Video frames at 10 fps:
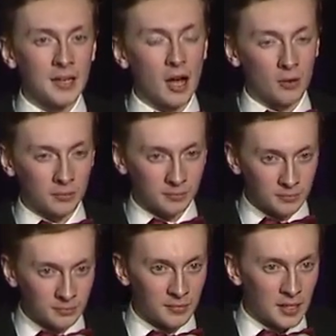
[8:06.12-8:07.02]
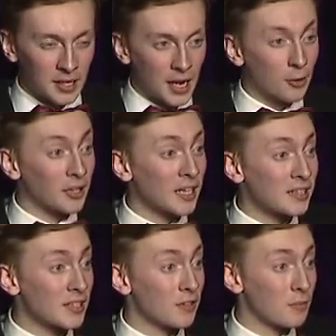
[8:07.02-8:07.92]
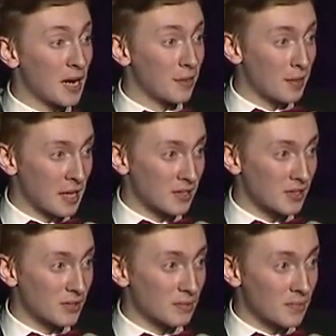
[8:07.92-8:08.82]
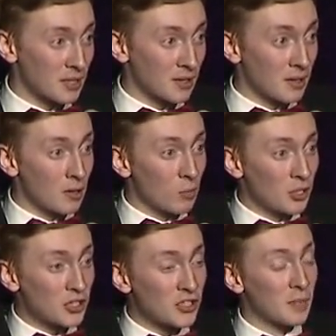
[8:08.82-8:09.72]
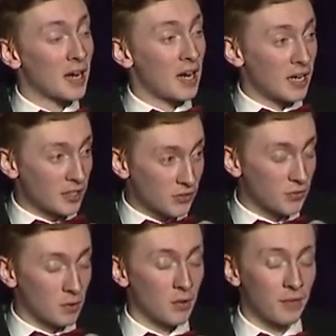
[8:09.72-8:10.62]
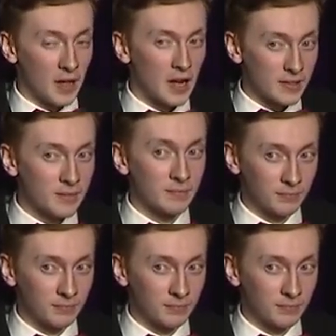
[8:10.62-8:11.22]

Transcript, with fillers: Now, I would like to give my thanks, which is my highest form of thought.